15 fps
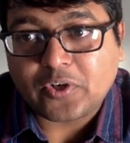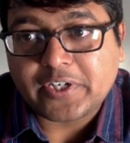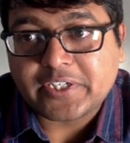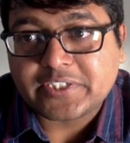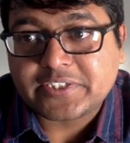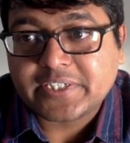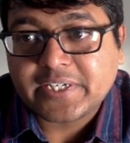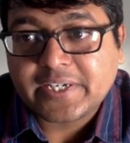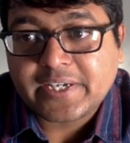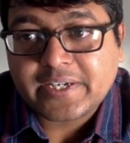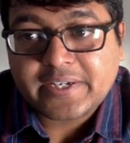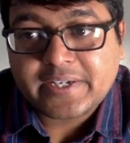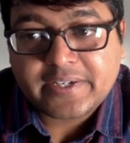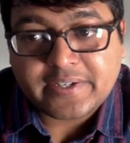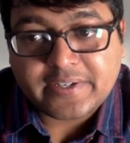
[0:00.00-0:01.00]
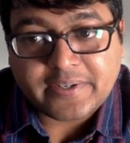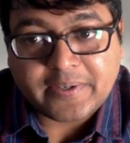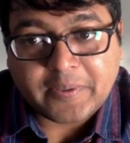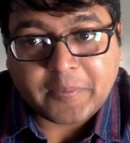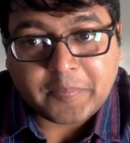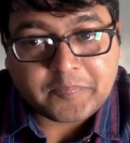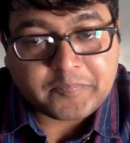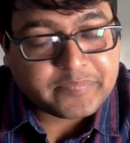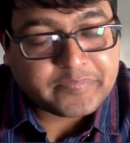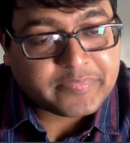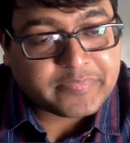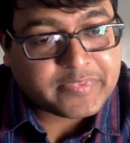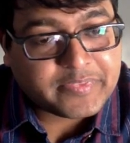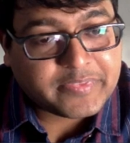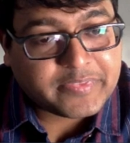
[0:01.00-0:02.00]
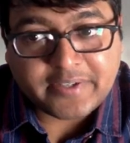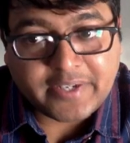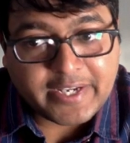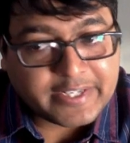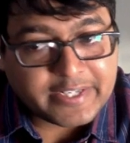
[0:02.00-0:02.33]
Wallets um, uh,